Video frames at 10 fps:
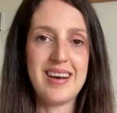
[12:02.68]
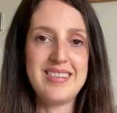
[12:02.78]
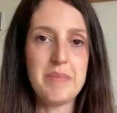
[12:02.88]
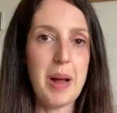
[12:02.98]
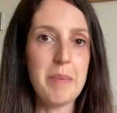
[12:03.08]

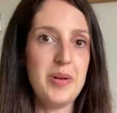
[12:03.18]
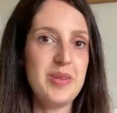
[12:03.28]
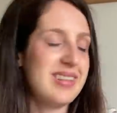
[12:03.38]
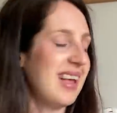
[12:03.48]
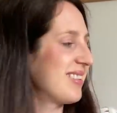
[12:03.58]
tights and black
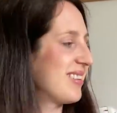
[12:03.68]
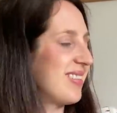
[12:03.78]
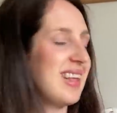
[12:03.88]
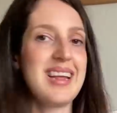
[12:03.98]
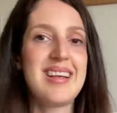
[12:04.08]
boots and that sort
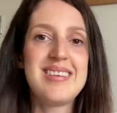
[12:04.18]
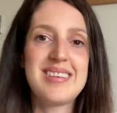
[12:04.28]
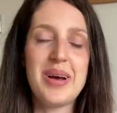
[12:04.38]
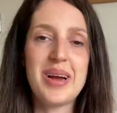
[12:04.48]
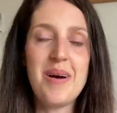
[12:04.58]
of thing.
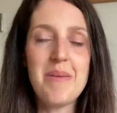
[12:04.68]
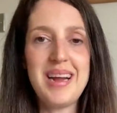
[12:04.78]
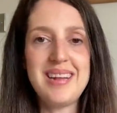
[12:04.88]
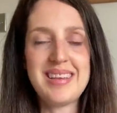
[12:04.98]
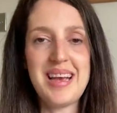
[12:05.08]
So I can't
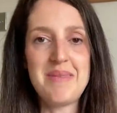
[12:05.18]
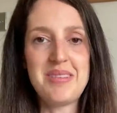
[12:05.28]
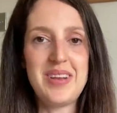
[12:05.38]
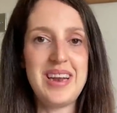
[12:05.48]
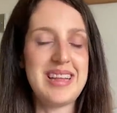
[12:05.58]
wait um,
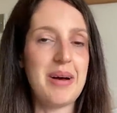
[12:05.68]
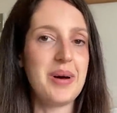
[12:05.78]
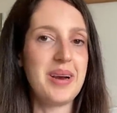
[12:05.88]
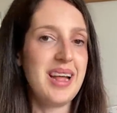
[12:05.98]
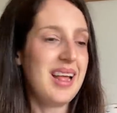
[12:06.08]
to finish that
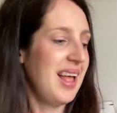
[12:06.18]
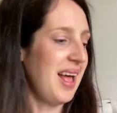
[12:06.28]
one.